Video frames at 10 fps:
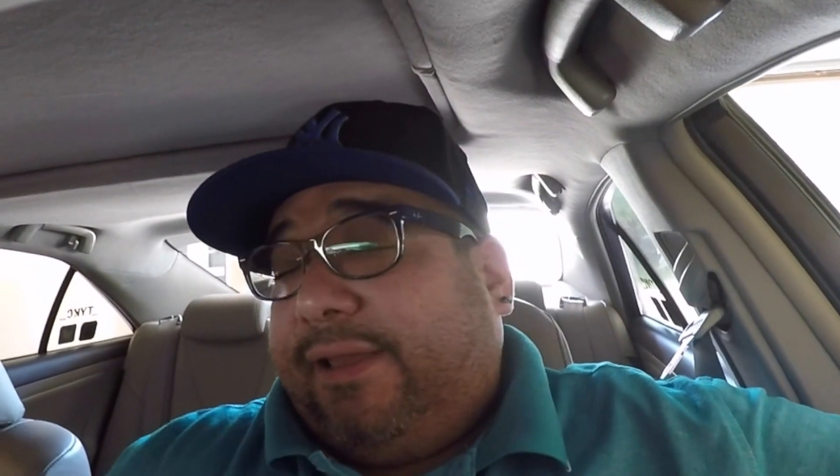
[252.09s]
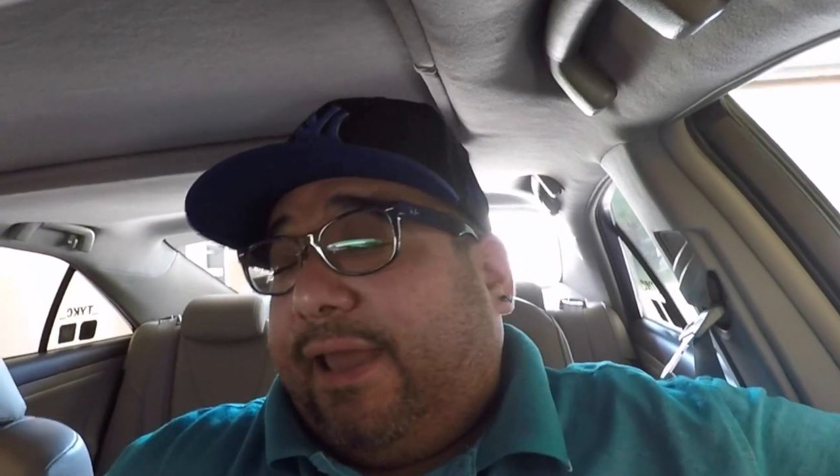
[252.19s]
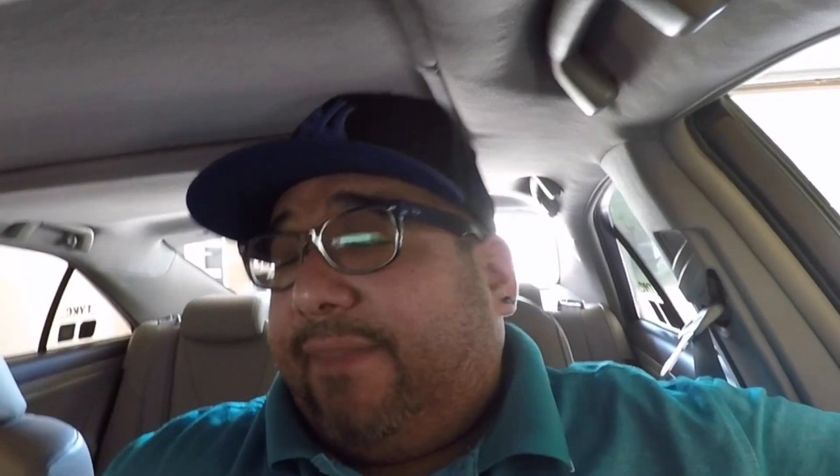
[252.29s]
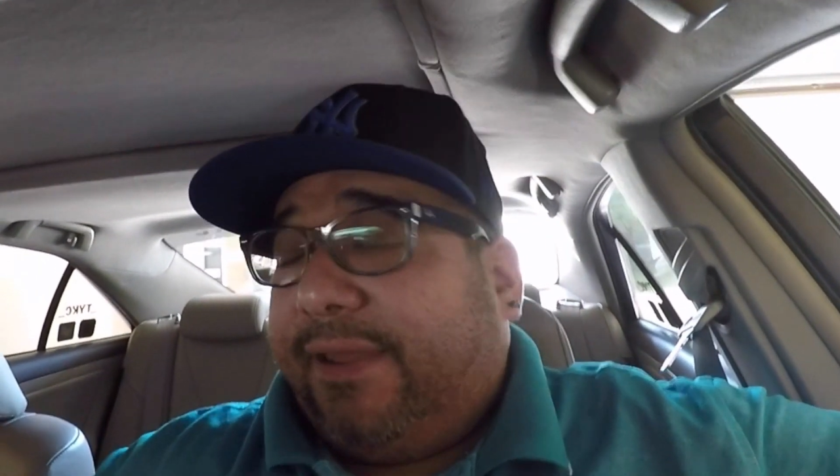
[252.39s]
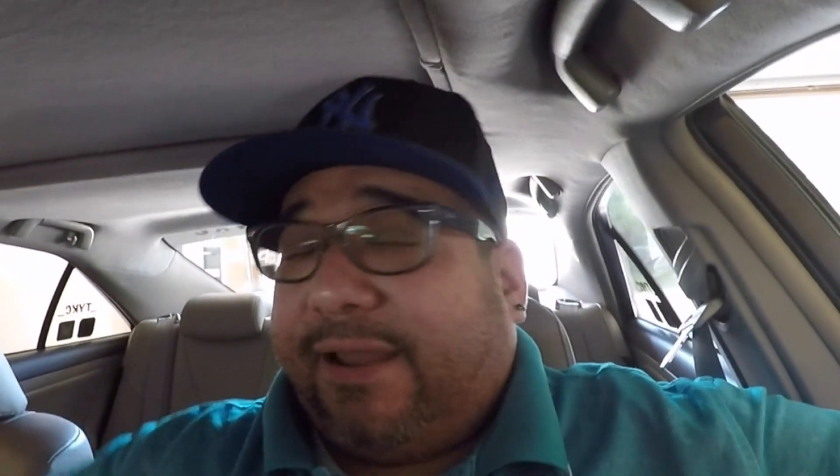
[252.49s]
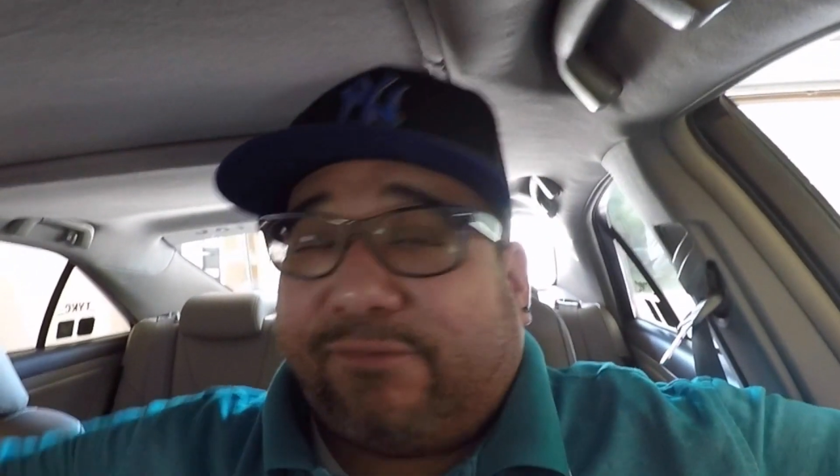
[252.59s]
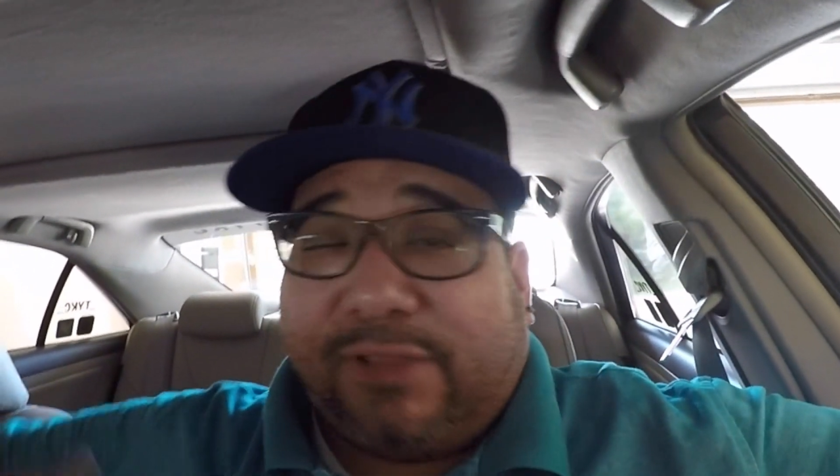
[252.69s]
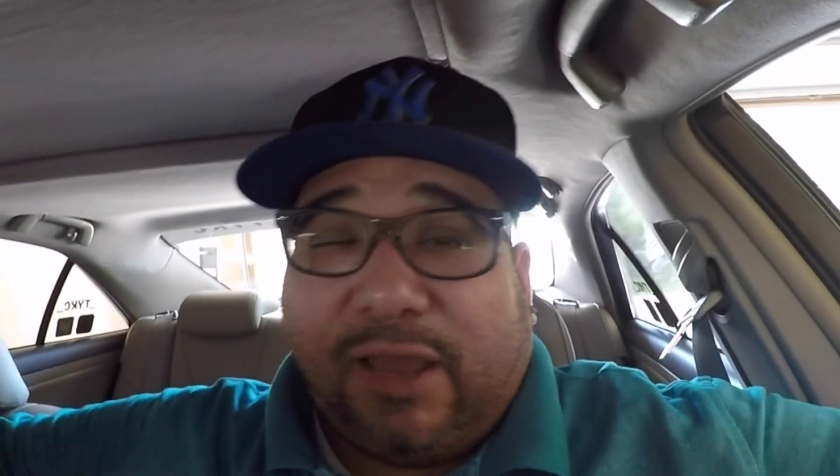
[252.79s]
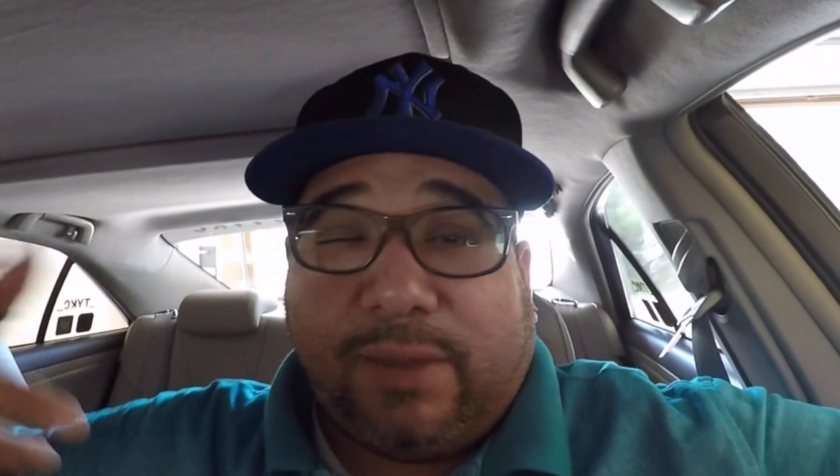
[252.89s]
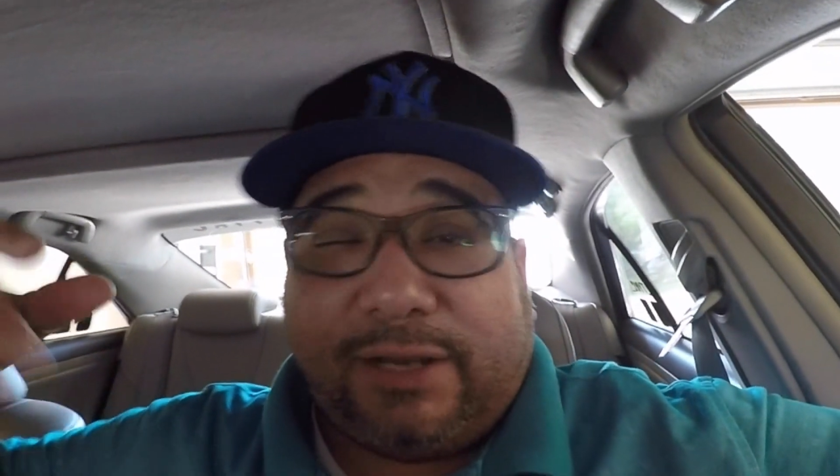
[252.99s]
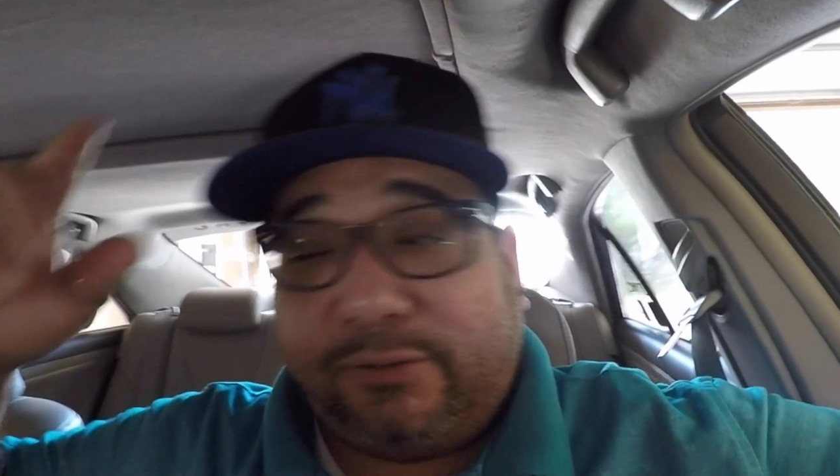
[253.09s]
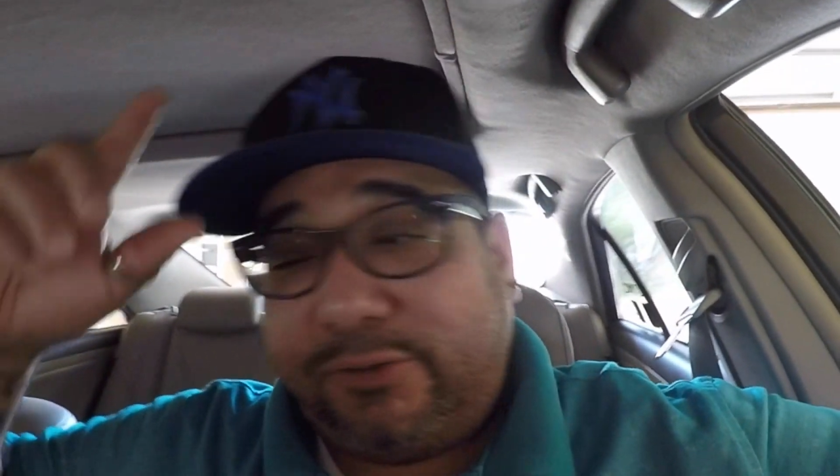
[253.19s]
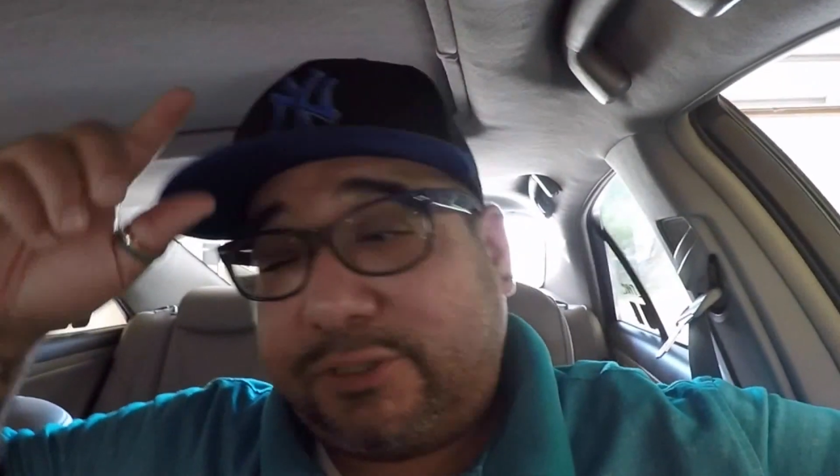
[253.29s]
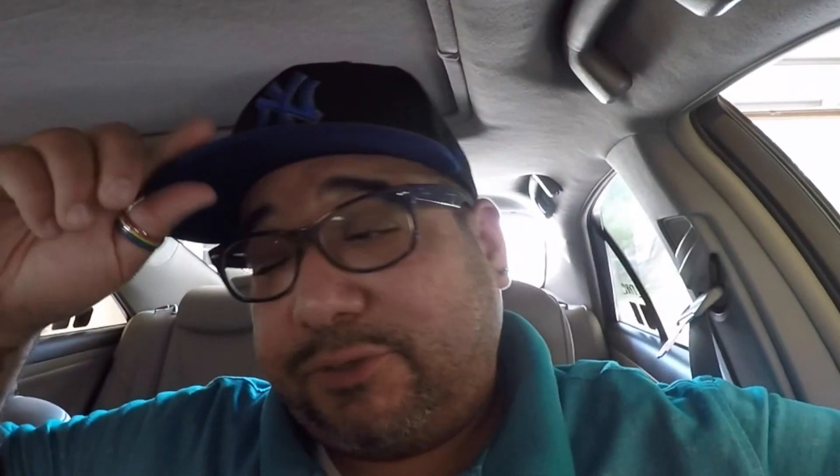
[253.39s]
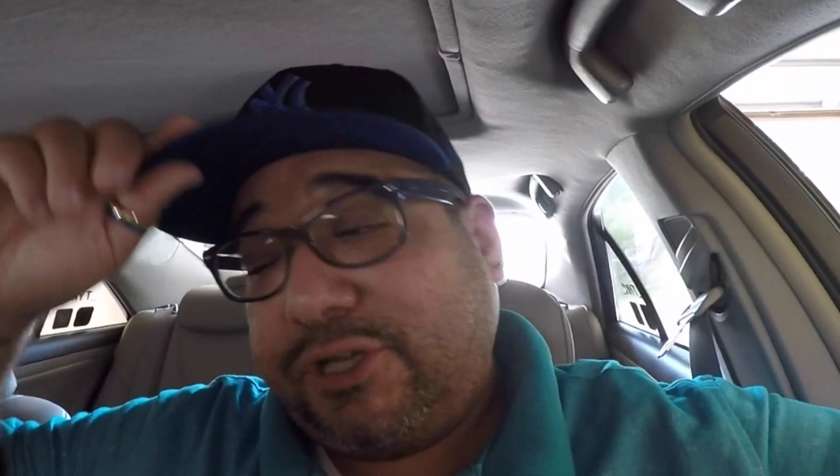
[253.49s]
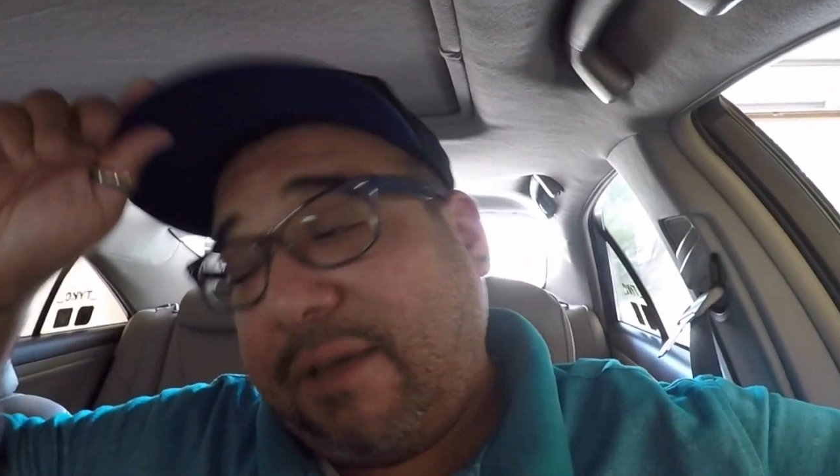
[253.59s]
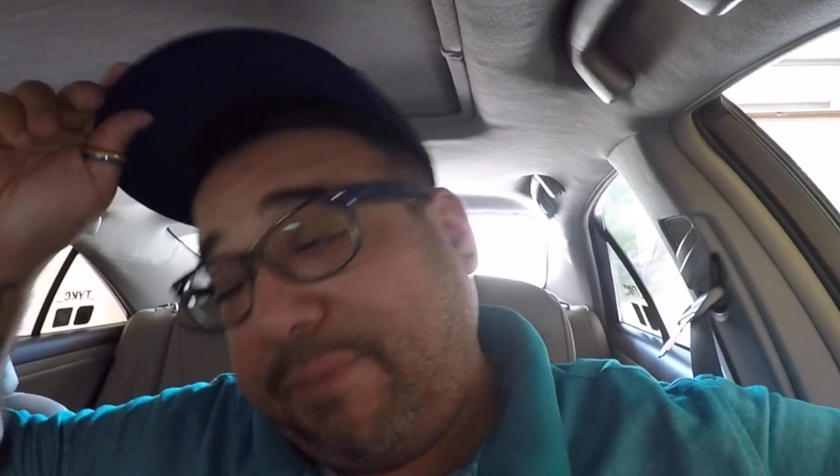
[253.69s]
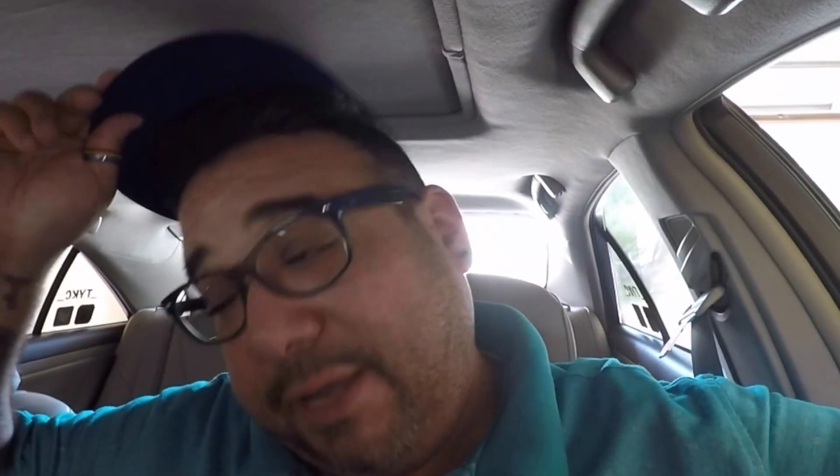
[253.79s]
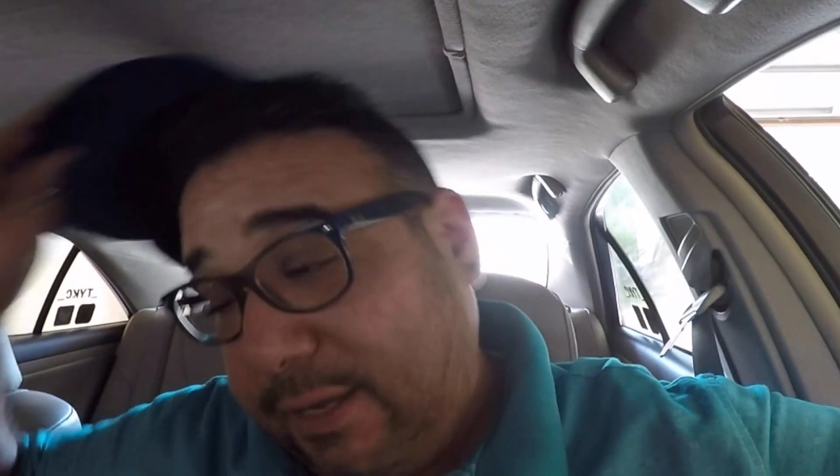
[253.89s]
And then after that, we had to go do some shopping.